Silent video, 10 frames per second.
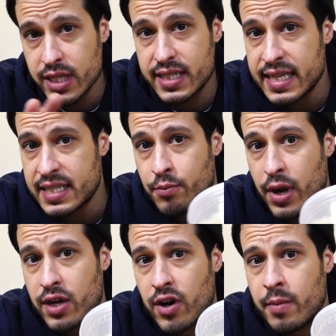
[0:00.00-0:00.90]
the seasoned
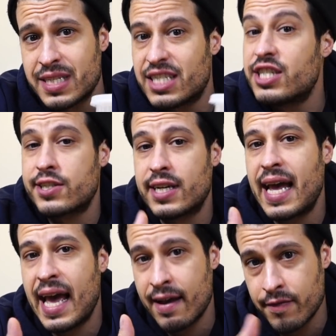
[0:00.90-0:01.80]
breadcrumbs. It's just gonna
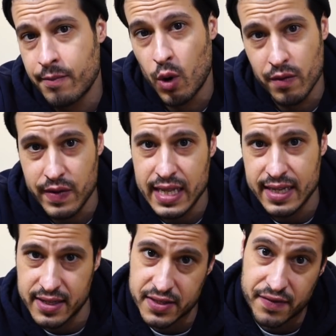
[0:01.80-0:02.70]
have more of an
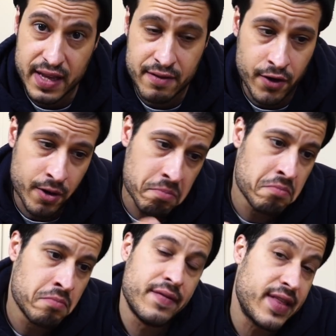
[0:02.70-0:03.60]
intense flavor.
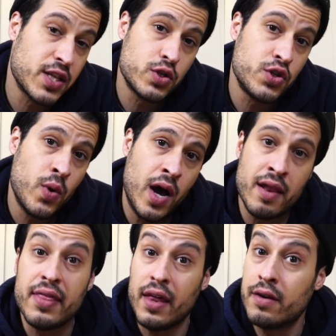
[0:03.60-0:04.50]
If that's what you
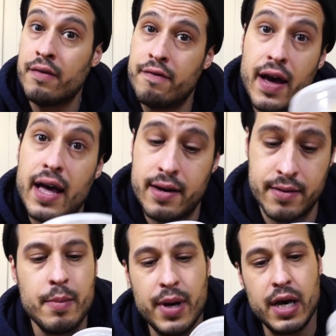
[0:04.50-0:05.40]
want, then fine.
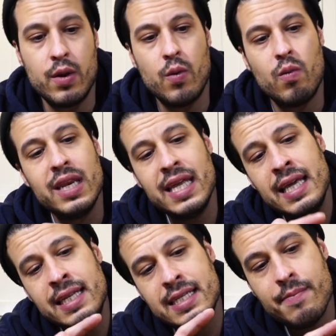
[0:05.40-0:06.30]
But we
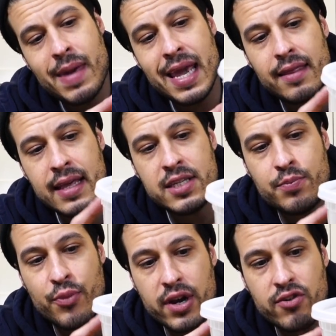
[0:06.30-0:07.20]
need to make these
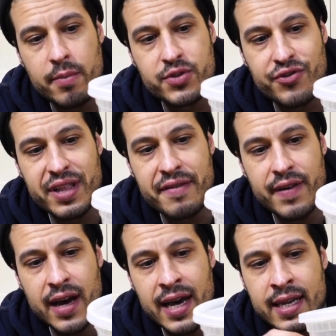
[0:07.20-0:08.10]
breadcrumbs really
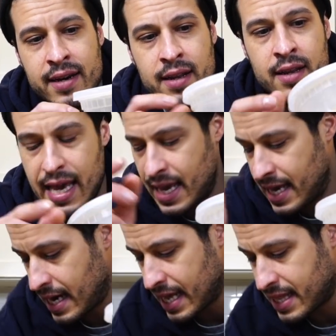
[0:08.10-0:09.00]
fine.
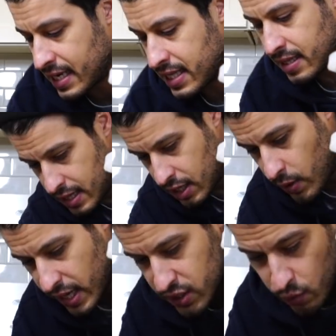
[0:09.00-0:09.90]
And I think the
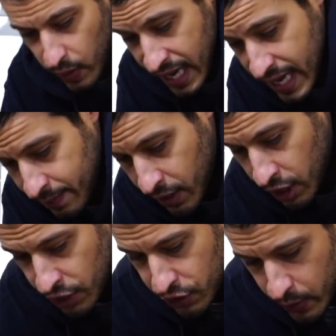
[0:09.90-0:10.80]
quickest way I'm
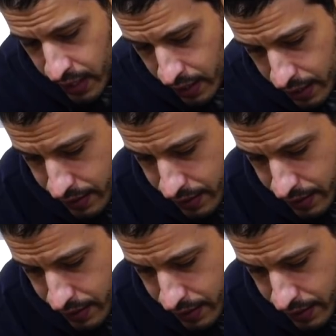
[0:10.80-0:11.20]
gonna do it